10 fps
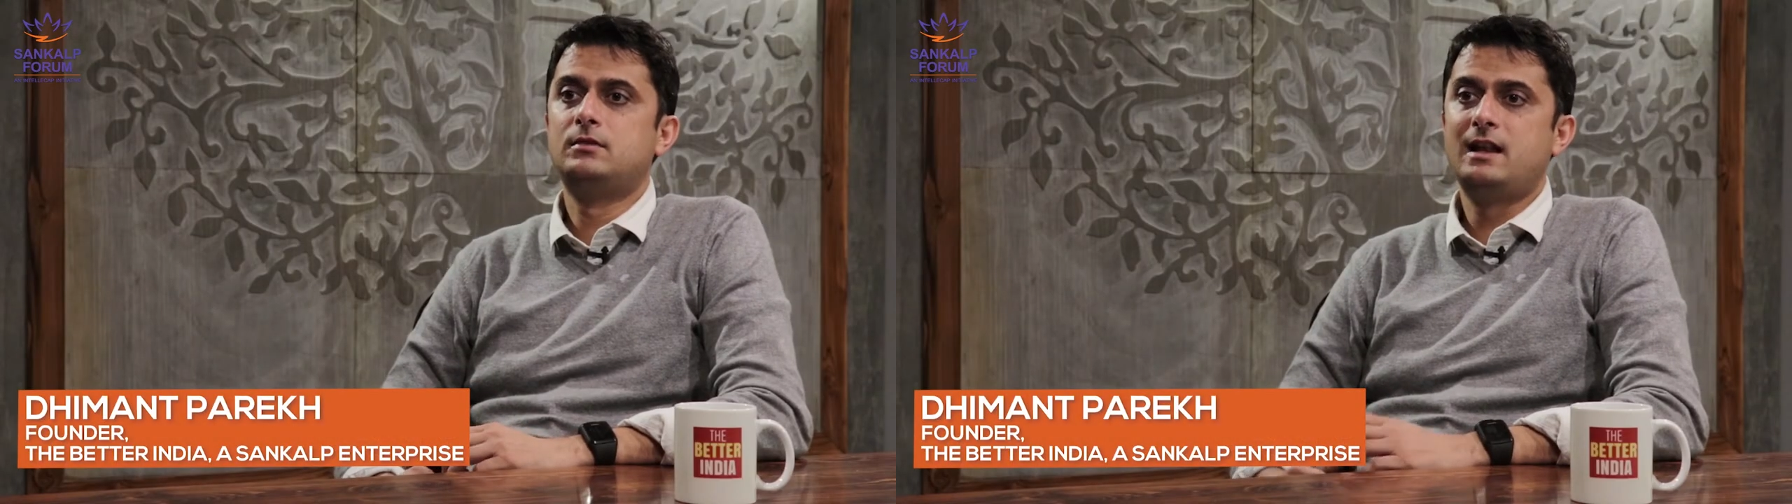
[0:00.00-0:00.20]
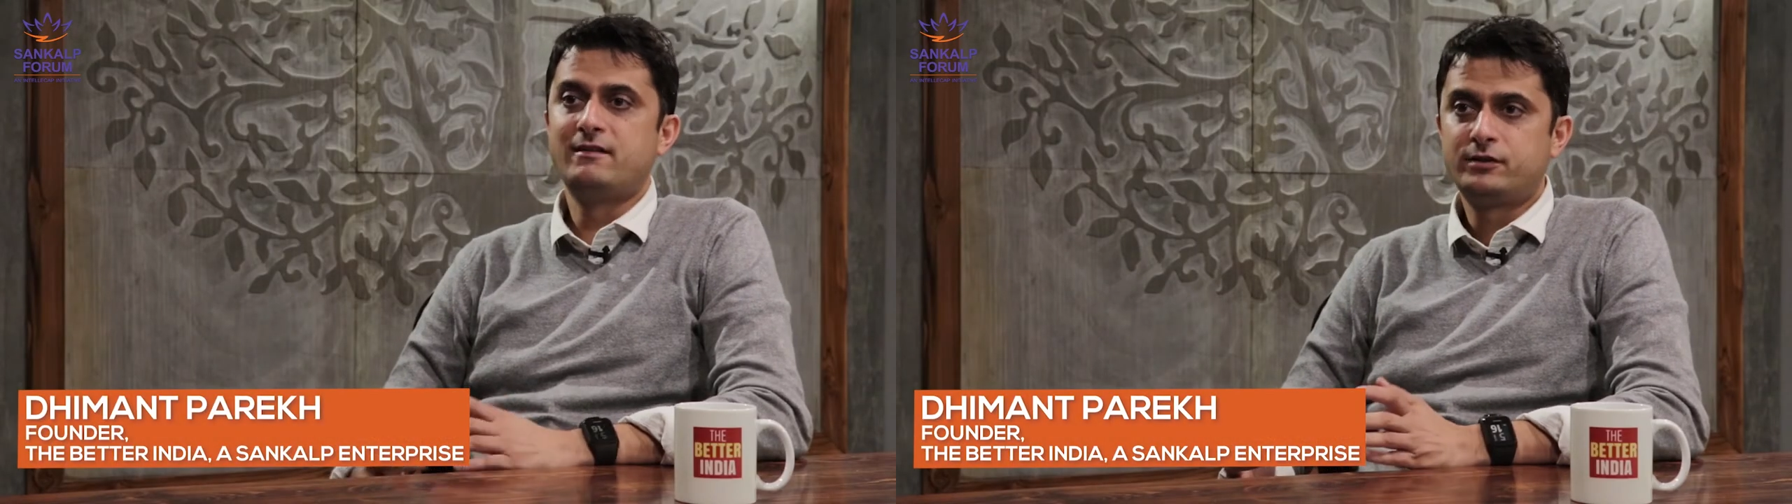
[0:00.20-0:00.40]

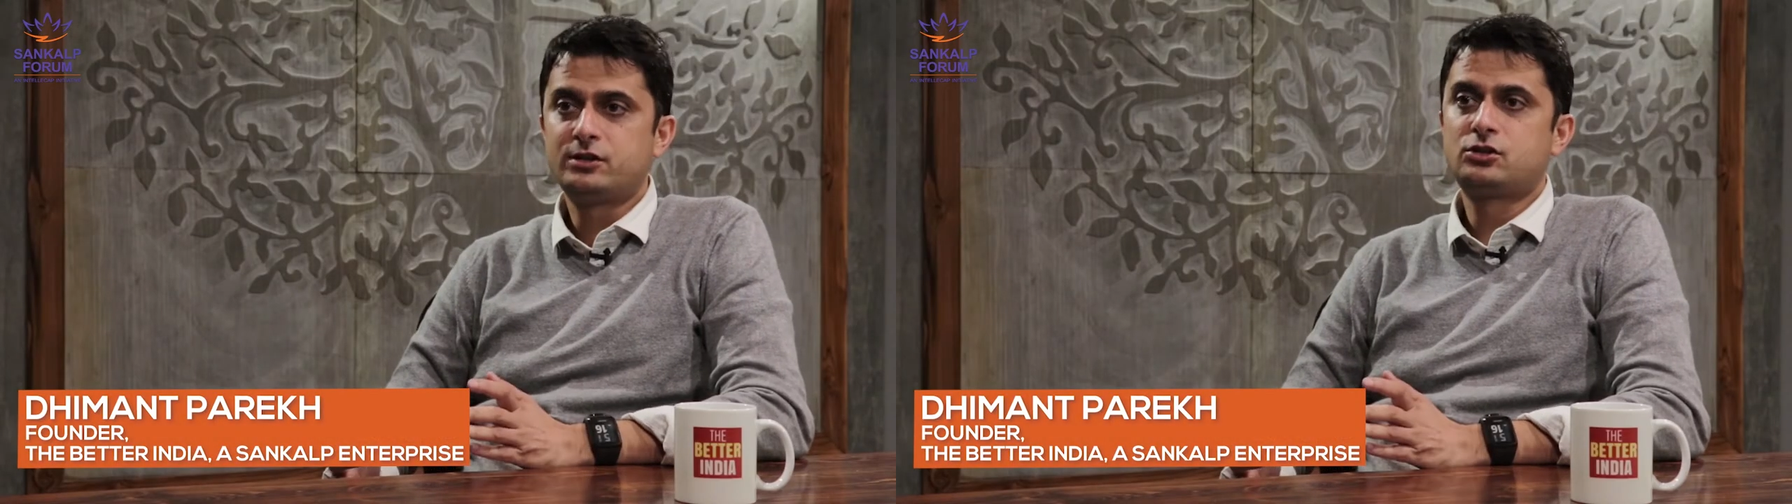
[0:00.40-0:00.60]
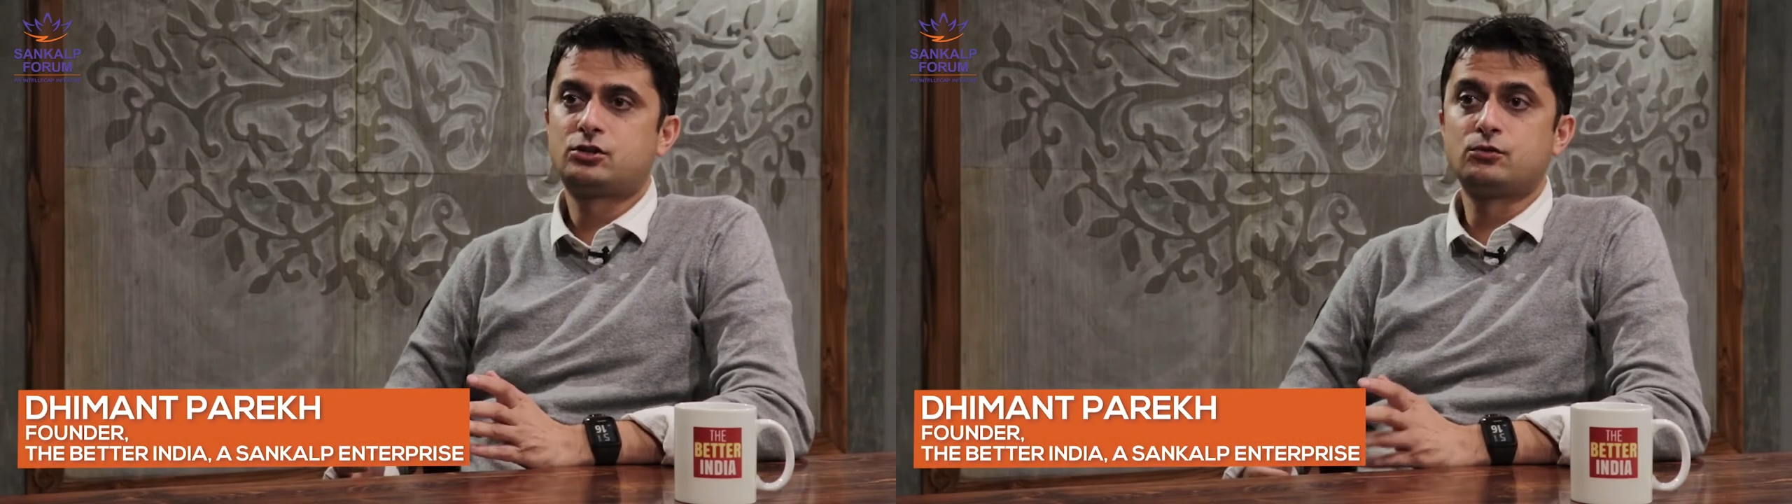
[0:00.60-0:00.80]

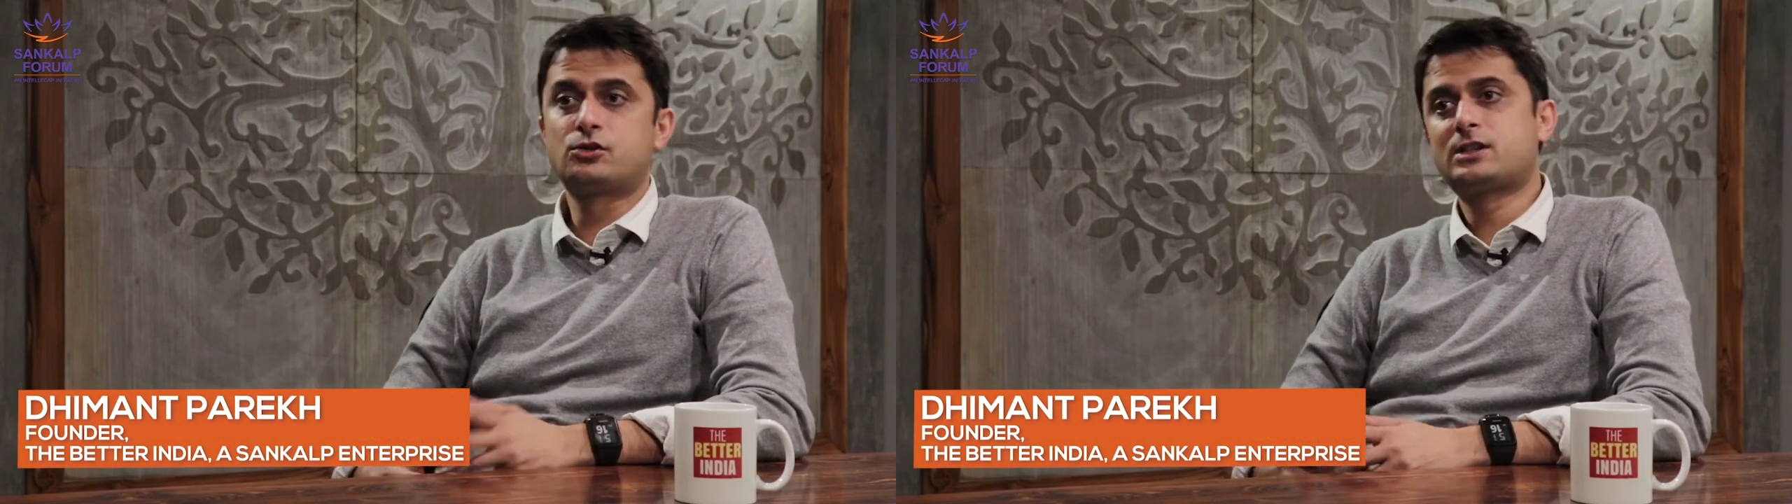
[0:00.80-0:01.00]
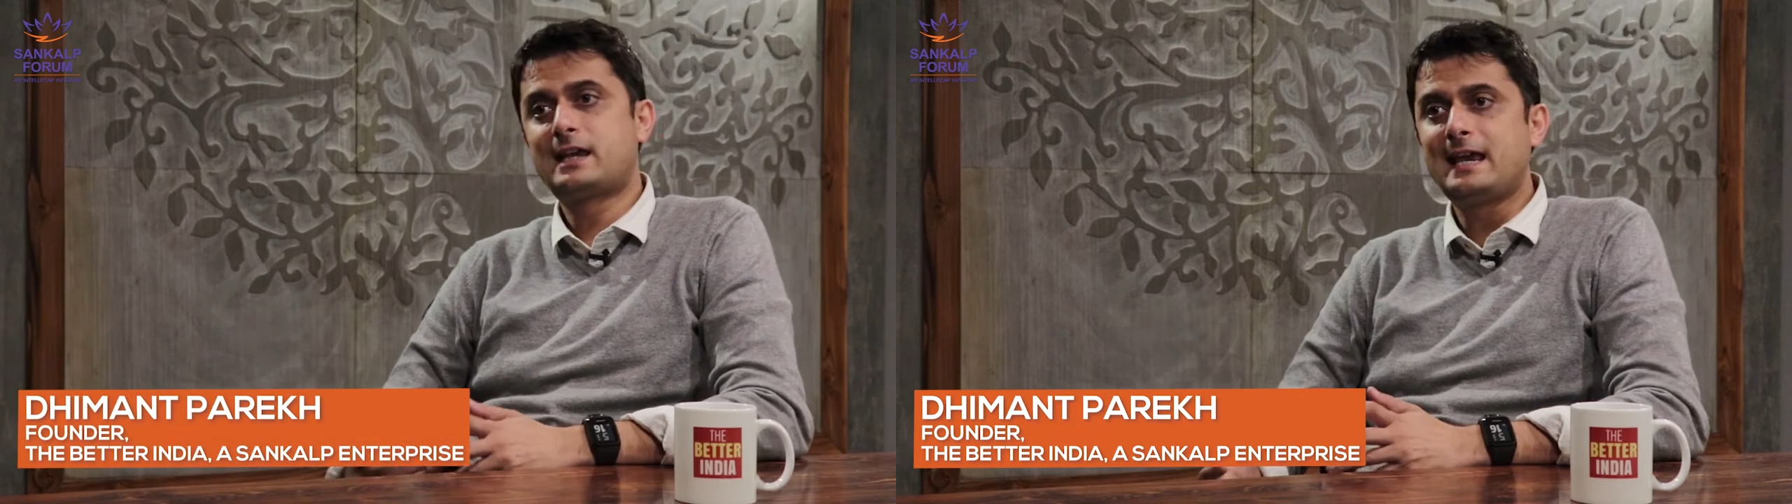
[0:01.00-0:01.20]
leverage
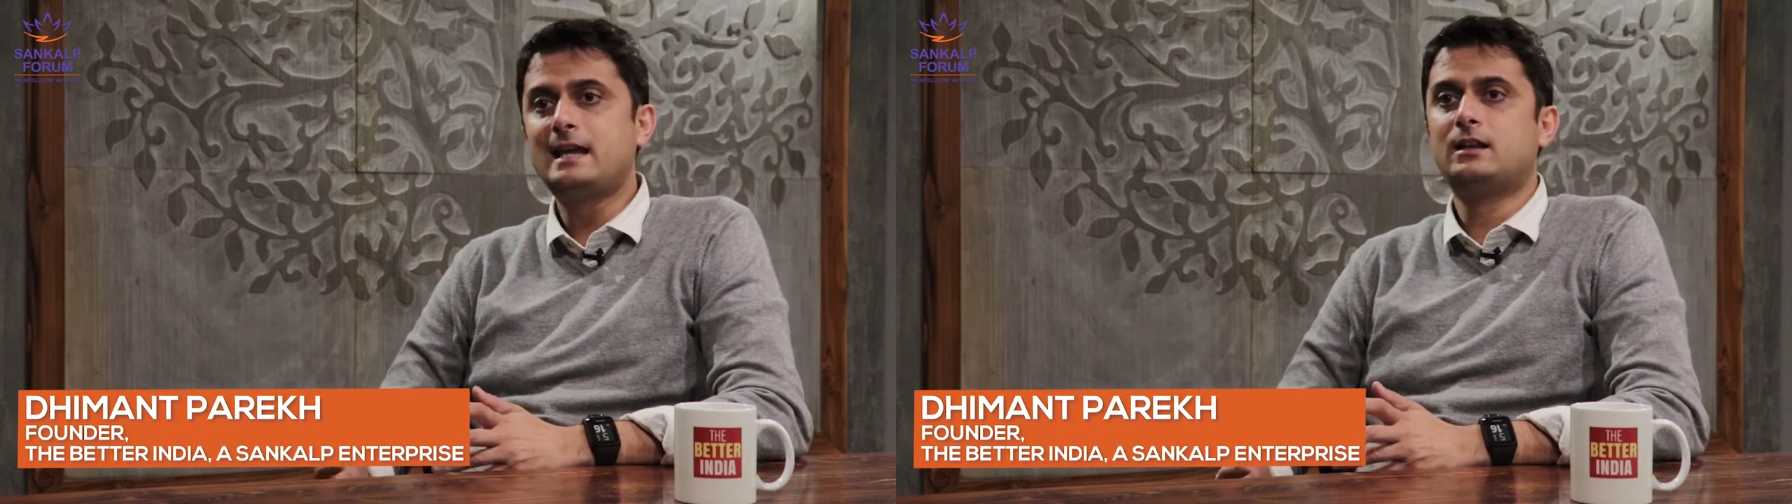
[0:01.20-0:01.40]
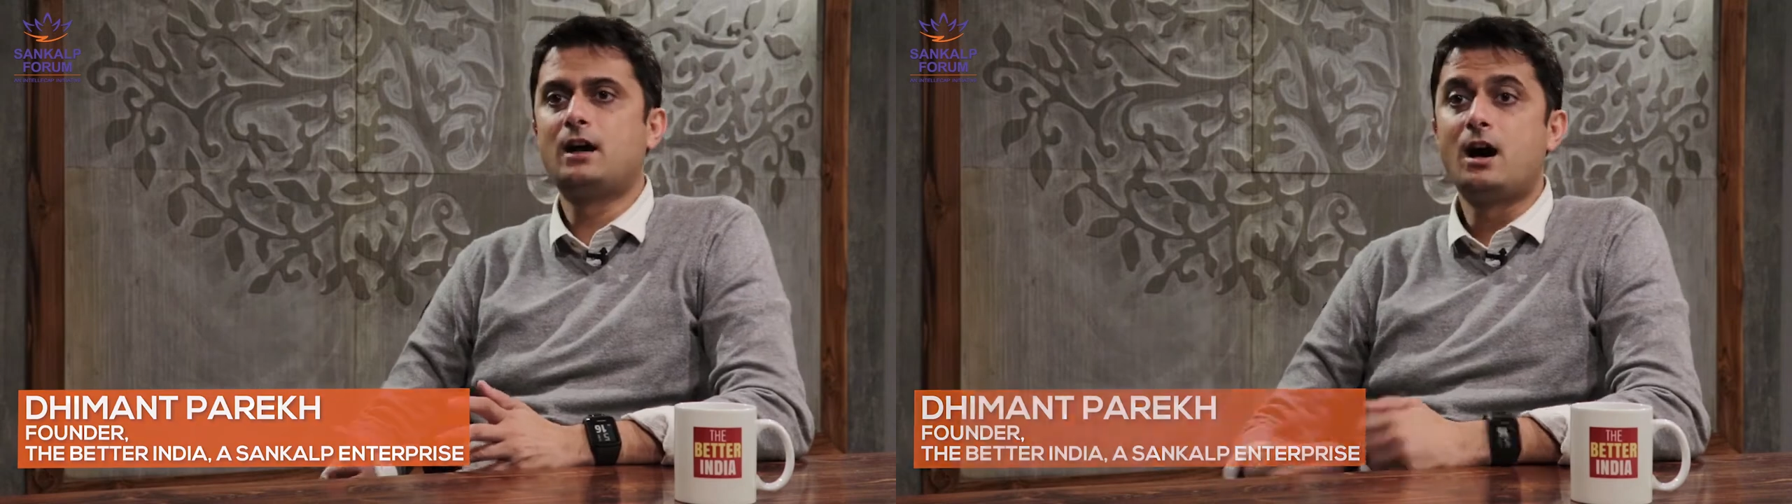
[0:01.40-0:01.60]
to
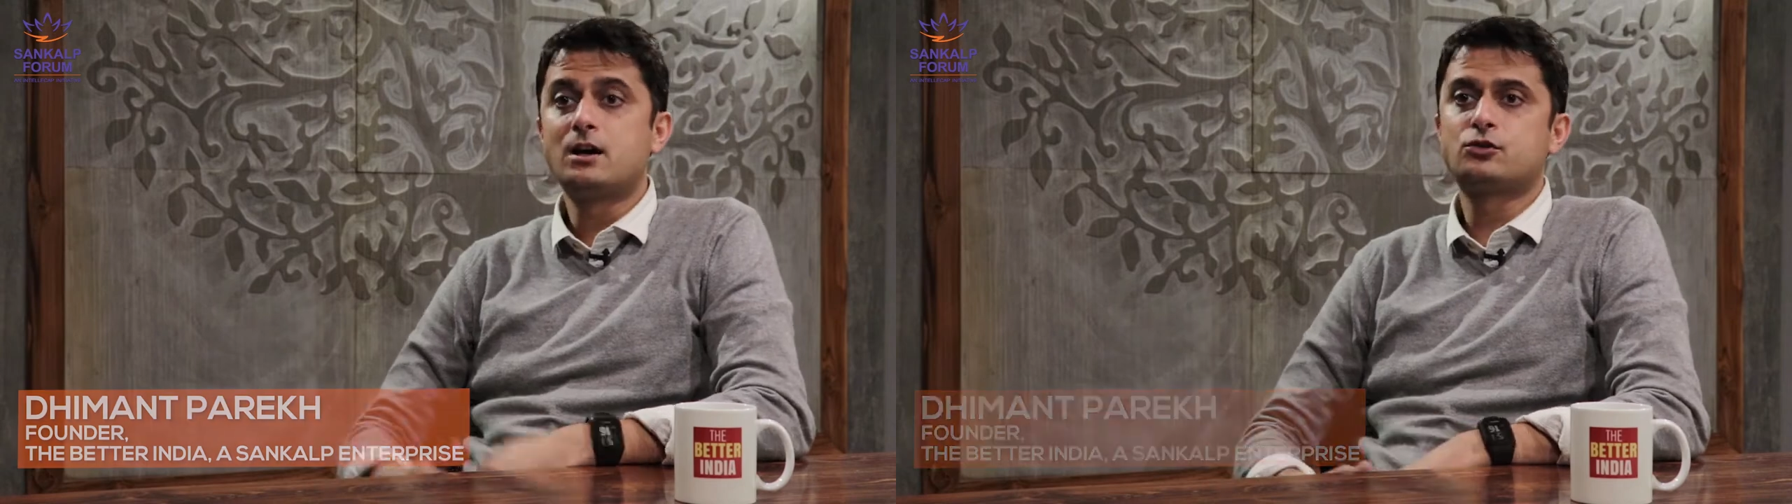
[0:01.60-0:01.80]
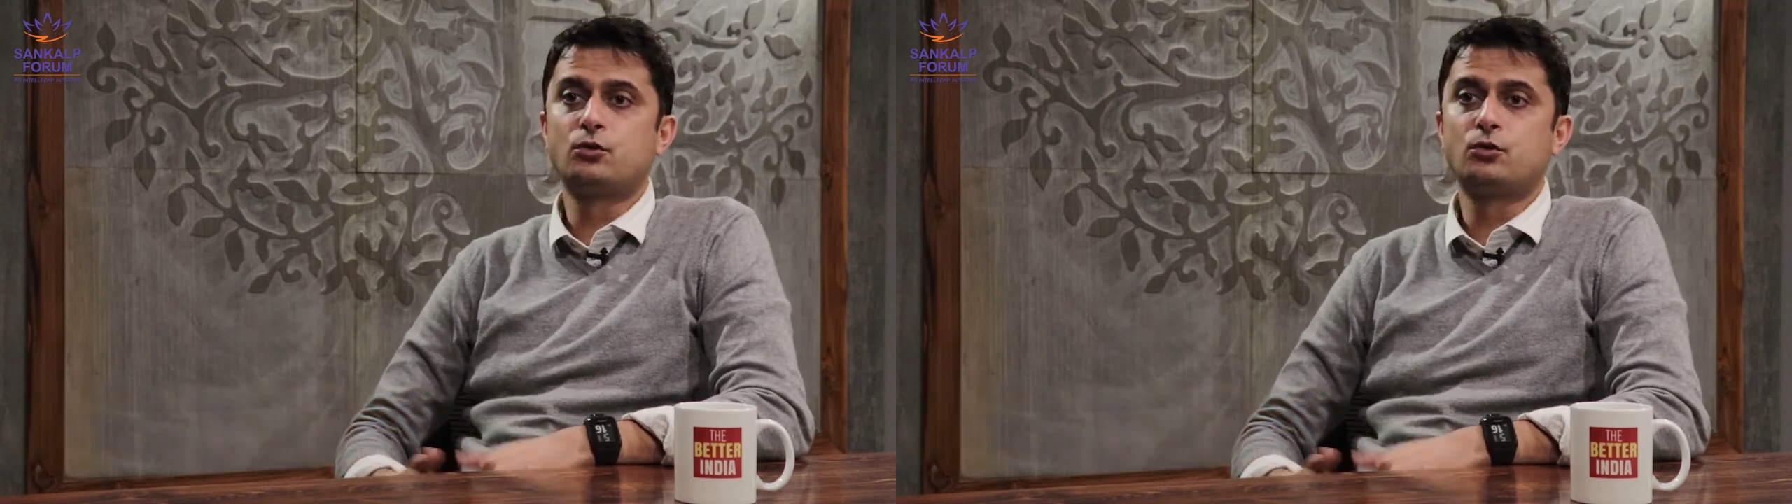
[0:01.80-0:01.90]
scale our